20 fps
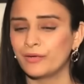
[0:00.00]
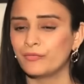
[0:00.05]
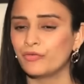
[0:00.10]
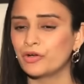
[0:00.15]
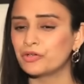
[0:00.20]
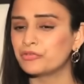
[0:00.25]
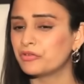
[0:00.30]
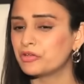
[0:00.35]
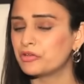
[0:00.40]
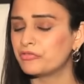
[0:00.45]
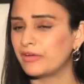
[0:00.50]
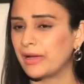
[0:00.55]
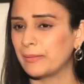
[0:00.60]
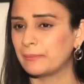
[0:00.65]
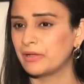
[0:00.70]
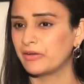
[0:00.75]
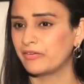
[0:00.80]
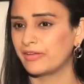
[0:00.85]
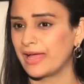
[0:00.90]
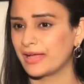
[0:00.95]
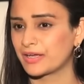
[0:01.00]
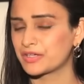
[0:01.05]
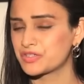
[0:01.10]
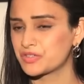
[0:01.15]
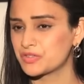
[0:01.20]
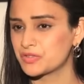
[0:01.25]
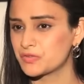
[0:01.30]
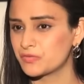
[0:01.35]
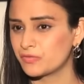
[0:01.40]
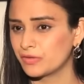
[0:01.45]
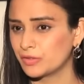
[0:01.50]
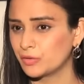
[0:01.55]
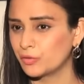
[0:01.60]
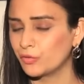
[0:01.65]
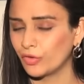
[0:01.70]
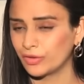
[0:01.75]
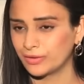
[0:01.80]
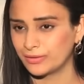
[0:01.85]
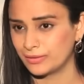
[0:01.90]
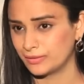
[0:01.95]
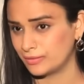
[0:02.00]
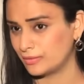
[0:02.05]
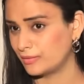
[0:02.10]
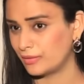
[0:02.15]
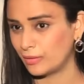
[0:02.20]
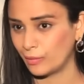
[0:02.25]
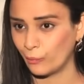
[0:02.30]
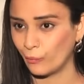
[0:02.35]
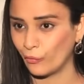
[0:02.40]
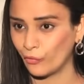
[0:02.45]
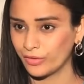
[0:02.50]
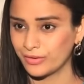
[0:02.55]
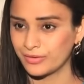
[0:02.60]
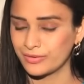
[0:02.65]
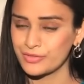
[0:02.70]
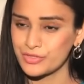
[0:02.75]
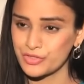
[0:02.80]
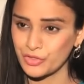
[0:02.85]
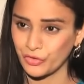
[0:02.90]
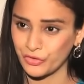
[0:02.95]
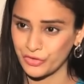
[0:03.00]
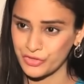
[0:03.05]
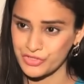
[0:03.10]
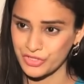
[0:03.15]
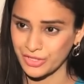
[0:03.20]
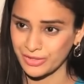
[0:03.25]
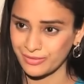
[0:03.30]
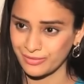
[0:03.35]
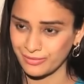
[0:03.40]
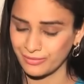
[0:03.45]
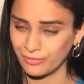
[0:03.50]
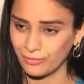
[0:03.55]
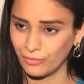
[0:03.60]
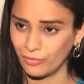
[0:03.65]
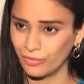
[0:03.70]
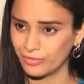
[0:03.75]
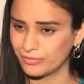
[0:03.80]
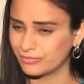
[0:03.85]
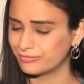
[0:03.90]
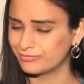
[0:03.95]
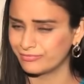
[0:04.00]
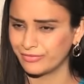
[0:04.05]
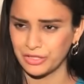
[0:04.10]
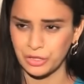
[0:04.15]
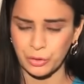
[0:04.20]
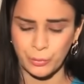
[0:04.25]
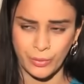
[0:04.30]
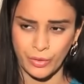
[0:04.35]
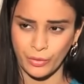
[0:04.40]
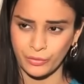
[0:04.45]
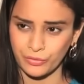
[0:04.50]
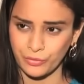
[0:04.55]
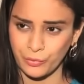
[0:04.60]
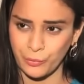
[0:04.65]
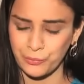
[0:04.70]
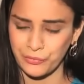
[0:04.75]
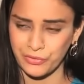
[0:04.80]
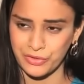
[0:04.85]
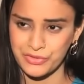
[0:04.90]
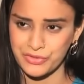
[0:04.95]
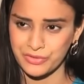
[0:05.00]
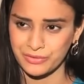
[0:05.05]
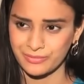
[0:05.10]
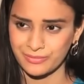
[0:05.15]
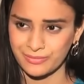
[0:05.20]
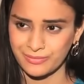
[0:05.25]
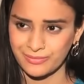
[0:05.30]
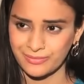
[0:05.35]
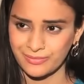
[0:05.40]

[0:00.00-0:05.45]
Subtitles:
What were your family reactions when you got that award, Shaurya Chakra, or when you were on the operation?